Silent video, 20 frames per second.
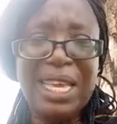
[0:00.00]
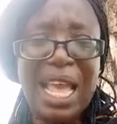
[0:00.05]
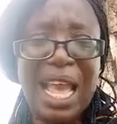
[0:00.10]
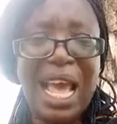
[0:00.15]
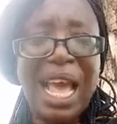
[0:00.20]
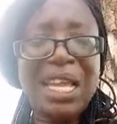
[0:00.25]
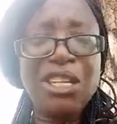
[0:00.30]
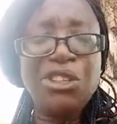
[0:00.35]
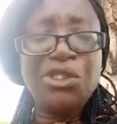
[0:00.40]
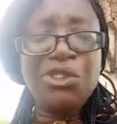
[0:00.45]

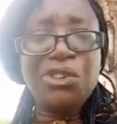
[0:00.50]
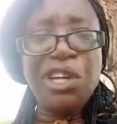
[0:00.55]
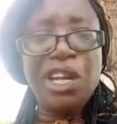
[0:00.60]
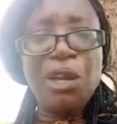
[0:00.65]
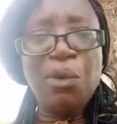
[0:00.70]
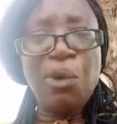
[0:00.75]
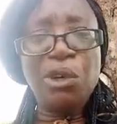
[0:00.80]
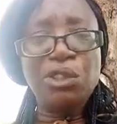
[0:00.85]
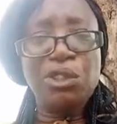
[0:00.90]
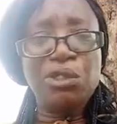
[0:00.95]
and you really
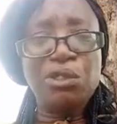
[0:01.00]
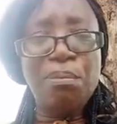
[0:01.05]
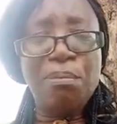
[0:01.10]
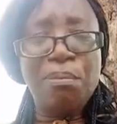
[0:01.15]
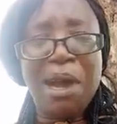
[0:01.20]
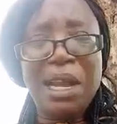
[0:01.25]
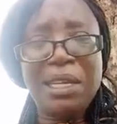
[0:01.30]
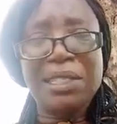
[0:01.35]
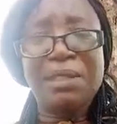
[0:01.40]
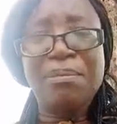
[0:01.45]
want to
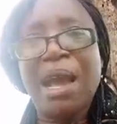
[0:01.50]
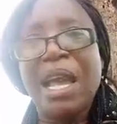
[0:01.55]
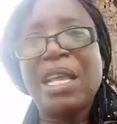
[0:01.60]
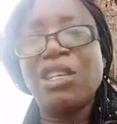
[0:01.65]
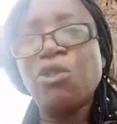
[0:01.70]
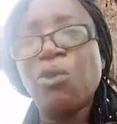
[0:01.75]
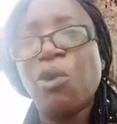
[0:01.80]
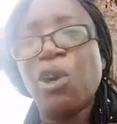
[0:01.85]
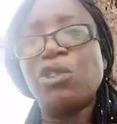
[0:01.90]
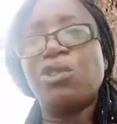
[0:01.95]
maximize,
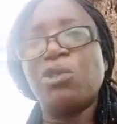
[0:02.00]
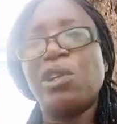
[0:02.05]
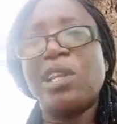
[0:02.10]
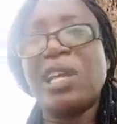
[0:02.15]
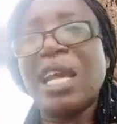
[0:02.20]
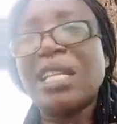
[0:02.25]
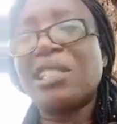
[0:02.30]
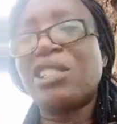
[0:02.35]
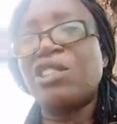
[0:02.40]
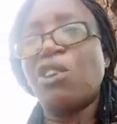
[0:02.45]
you want to
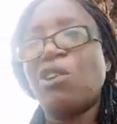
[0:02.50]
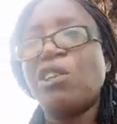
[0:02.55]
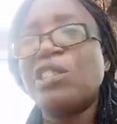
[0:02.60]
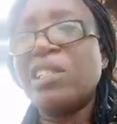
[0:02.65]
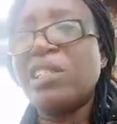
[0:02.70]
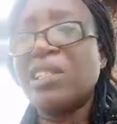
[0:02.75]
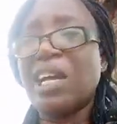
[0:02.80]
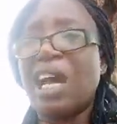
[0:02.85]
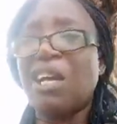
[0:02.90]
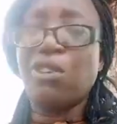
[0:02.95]
get your
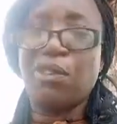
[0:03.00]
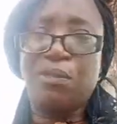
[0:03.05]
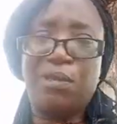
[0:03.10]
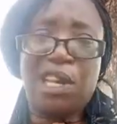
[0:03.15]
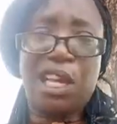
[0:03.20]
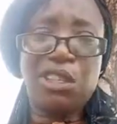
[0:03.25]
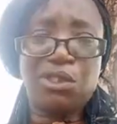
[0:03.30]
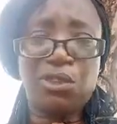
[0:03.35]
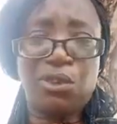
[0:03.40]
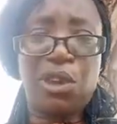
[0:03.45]
yield out of
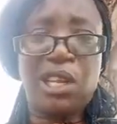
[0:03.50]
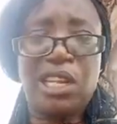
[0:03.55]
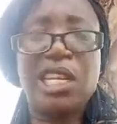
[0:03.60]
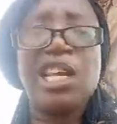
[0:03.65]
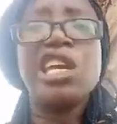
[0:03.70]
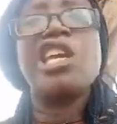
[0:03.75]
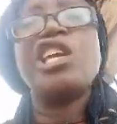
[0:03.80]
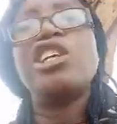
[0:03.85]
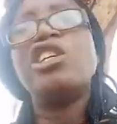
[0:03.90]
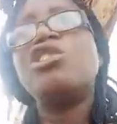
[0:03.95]
that soil,
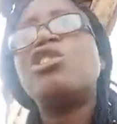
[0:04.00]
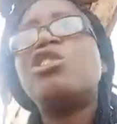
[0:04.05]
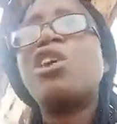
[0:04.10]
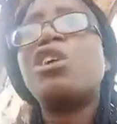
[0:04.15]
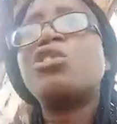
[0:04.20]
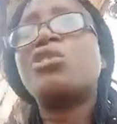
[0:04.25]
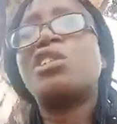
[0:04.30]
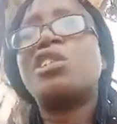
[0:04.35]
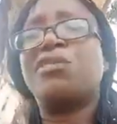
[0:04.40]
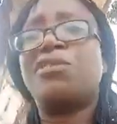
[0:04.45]
you go
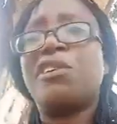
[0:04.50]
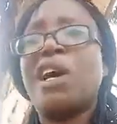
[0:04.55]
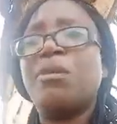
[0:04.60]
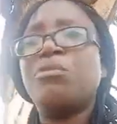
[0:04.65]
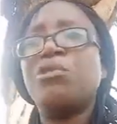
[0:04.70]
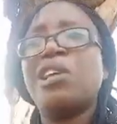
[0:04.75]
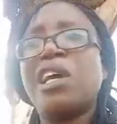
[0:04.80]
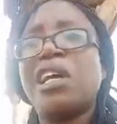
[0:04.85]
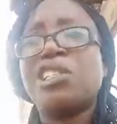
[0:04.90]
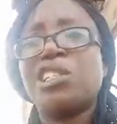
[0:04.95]
to the farm,
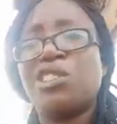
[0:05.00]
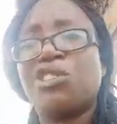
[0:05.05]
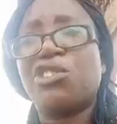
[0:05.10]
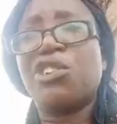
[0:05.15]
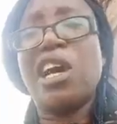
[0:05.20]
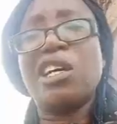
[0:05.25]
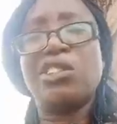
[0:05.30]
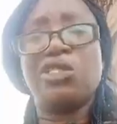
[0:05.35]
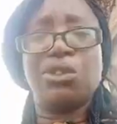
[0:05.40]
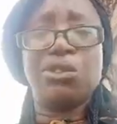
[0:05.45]
you get a
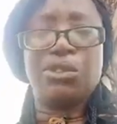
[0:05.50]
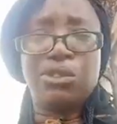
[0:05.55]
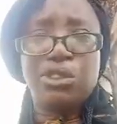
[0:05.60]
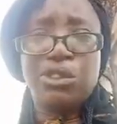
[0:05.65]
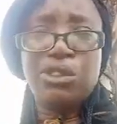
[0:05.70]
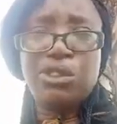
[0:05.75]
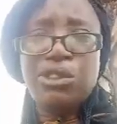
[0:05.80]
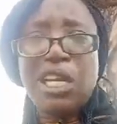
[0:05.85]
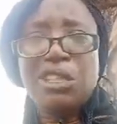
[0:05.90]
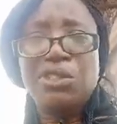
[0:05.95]
tractor,
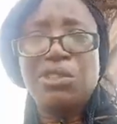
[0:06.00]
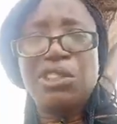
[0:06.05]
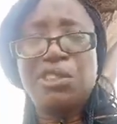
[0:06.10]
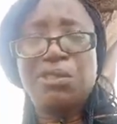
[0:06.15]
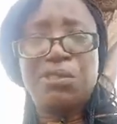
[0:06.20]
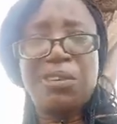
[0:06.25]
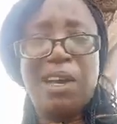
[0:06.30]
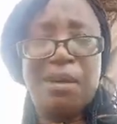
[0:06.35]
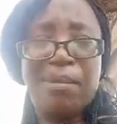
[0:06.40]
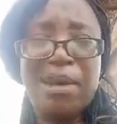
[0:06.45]
you get to the
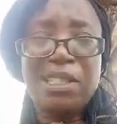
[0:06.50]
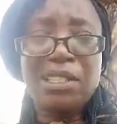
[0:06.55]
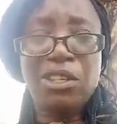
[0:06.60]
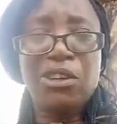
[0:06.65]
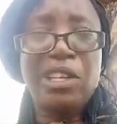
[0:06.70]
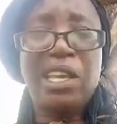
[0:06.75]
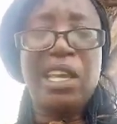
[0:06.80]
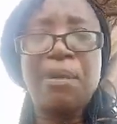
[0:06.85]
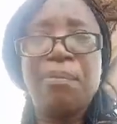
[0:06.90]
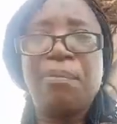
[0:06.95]
farm and say,
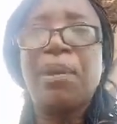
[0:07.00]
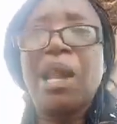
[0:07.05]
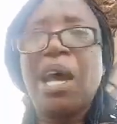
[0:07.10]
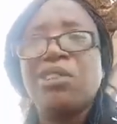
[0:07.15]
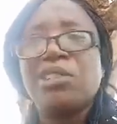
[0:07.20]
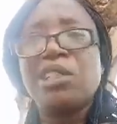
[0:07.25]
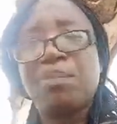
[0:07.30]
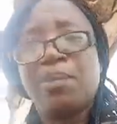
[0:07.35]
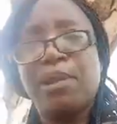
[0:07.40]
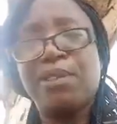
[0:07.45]
okay, plow
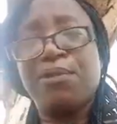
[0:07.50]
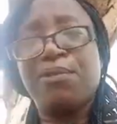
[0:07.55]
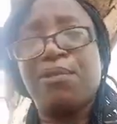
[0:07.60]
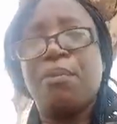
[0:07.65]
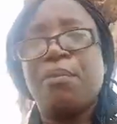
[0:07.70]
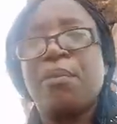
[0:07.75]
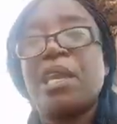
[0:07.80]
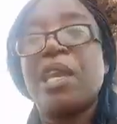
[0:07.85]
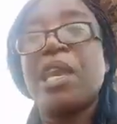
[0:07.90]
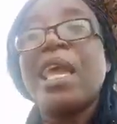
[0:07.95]
this place for
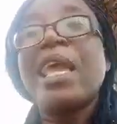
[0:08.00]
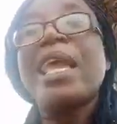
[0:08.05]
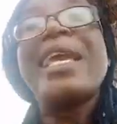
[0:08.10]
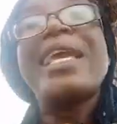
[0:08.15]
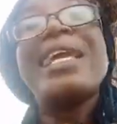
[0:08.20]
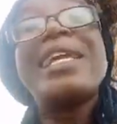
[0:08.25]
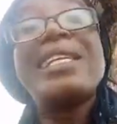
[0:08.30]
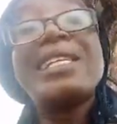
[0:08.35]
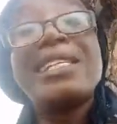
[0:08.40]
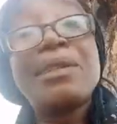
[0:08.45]
me.
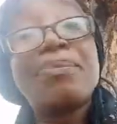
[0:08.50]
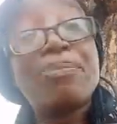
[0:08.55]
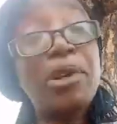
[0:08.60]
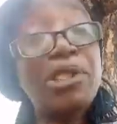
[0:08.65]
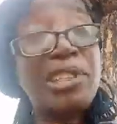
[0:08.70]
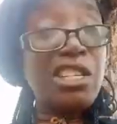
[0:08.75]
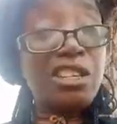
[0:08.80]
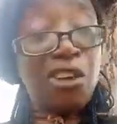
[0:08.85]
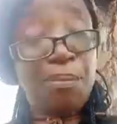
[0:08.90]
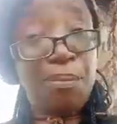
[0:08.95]
In the
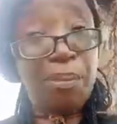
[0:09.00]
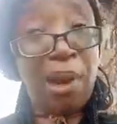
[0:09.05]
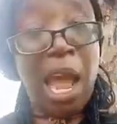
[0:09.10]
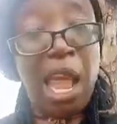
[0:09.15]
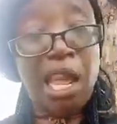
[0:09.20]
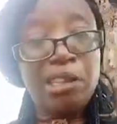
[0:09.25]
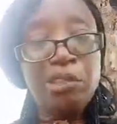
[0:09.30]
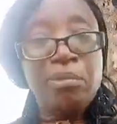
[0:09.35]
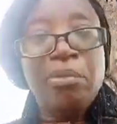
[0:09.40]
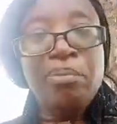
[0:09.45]
process of
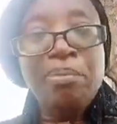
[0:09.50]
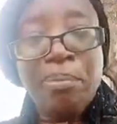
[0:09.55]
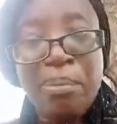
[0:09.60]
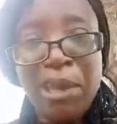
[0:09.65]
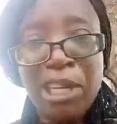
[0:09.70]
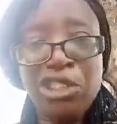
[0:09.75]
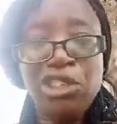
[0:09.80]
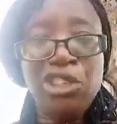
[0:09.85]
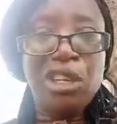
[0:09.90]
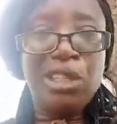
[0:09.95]
plowing,
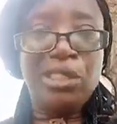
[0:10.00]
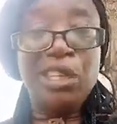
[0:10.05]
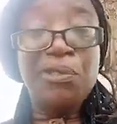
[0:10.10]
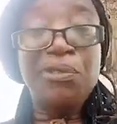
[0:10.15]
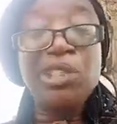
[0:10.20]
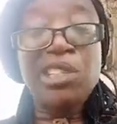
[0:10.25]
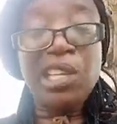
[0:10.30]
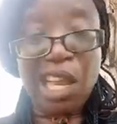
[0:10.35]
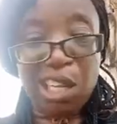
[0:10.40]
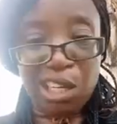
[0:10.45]
make sure, if
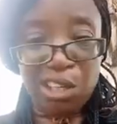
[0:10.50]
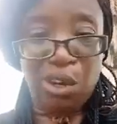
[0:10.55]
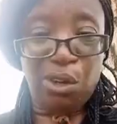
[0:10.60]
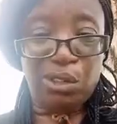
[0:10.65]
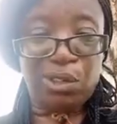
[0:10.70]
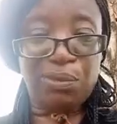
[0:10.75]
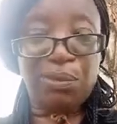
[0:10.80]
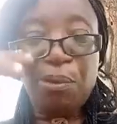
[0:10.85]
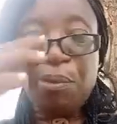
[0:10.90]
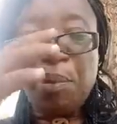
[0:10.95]
you take
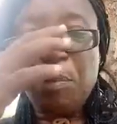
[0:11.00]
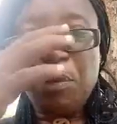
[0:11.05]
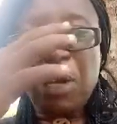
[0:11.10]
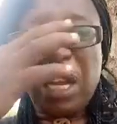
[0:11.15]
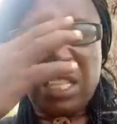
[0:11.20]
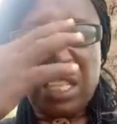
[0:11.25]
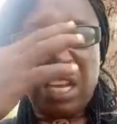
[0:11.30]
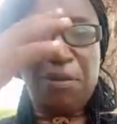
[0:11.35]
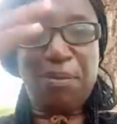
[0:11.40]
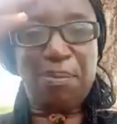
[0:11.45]
note, for people
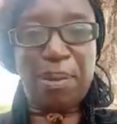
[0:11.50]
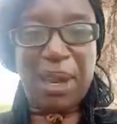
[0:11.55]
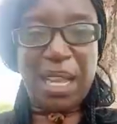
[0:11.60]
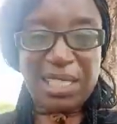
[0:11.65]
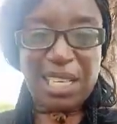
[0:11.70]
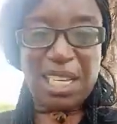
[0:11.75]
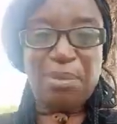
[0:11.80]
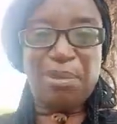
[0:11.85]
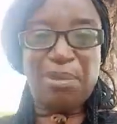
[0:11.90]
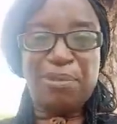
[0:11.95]
that have
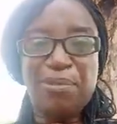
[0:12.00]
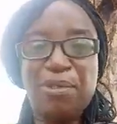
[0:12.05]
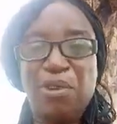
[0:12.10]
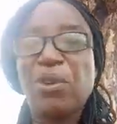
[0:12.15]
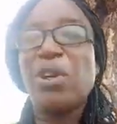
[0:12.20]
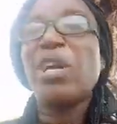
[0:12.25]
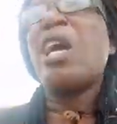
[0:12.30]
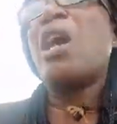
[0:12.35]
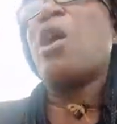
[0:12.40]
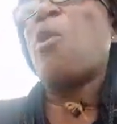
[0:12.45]
planted before,
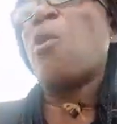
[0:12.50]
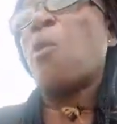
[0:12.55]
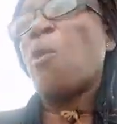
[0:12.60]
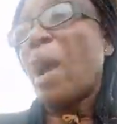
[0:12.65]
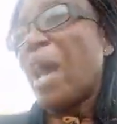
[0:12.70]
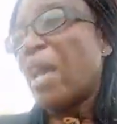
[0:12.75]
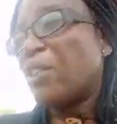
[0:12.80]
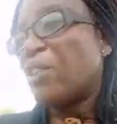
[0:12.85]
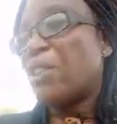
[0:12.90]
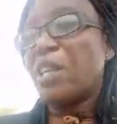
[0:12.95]

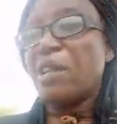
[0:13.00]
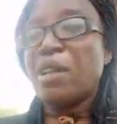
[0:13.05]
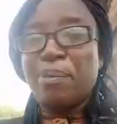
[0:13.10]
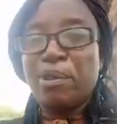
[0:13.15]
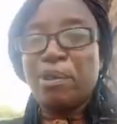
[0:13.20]
why the